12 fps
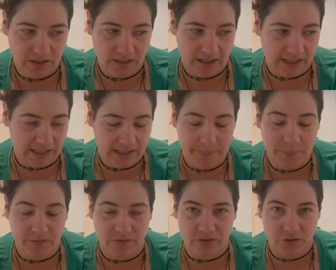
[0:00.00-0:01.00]
a clip
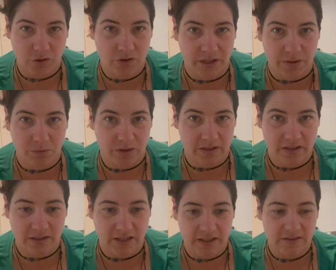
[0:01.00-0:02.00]
of us cooking one of the
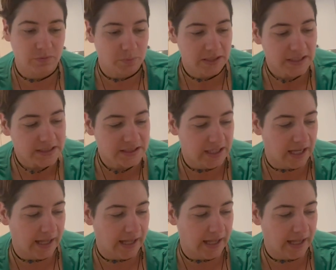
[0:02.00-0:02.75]
nights with it.